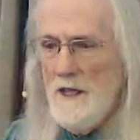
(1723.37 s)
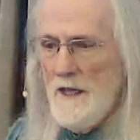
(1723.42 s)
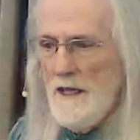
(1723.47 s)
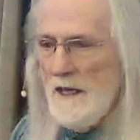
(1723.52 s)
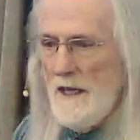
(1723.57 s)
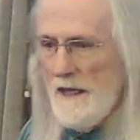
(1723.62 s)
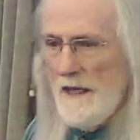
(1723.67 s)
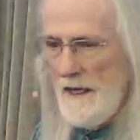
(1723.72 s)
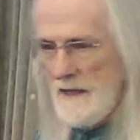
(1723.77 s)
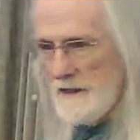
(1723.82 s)

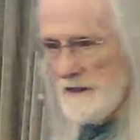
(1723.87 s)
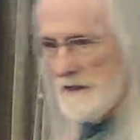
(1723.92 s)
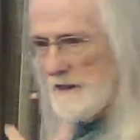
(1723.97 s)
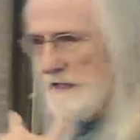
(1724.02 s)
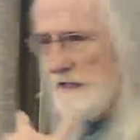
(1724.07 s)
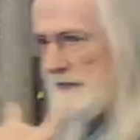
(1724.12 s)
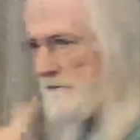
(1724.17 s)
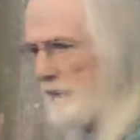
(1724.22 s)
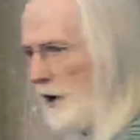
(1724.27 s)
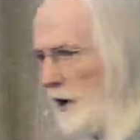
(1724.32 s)
It is
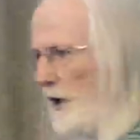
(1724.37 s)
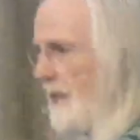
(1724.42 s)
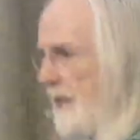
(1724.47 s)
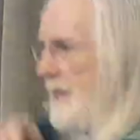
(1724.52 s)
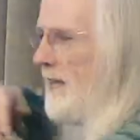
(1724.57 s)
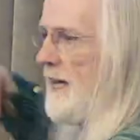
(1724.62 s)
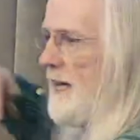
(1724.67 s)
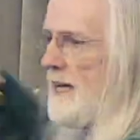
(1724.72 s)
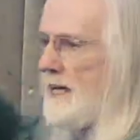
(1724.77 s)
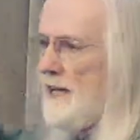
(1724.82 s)

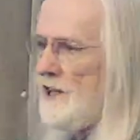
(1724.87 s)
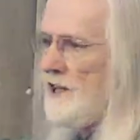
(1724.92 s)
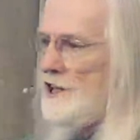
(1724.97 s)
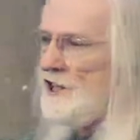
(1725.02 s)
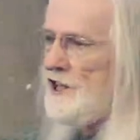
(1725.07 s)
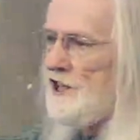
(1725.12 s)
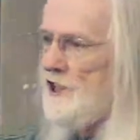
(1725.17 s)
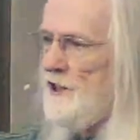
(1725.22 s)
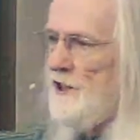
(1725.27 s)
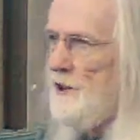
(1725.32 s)
putting
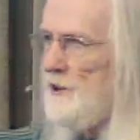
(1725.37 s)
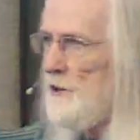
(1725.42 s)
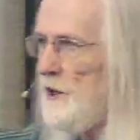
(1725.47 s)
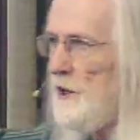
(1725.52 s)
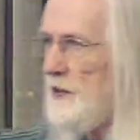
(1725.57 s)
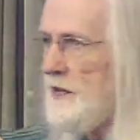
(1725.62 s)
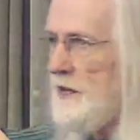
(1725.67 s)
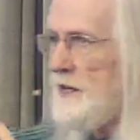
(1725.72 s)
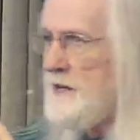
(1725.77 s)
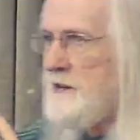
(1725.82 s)
into
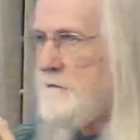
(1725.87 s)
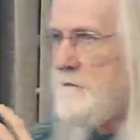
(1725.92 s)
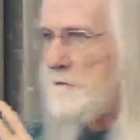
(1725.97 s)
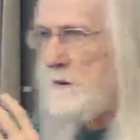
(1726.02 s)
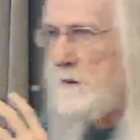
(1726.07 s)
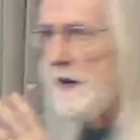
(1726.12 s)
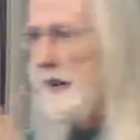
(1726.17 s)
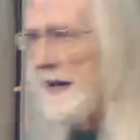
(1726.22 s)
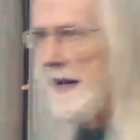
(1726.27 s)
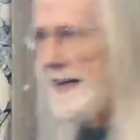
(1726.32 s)

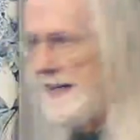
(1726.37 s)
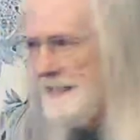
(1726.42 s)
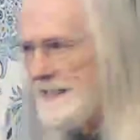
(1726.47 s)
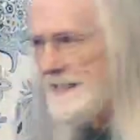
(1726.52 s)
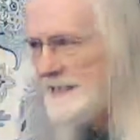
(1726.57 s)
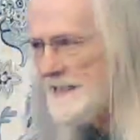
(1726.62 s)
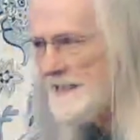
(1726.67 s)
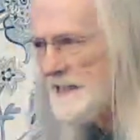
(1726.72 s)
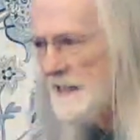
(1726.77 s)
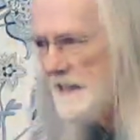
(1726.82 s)

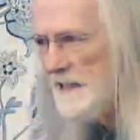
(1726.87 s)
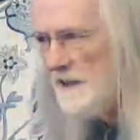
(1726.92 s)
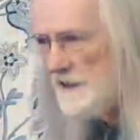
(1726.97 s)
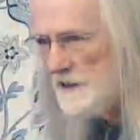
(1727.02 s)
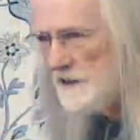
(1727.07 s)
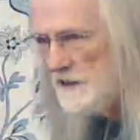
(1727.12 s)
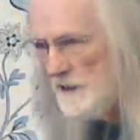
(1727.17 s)
place the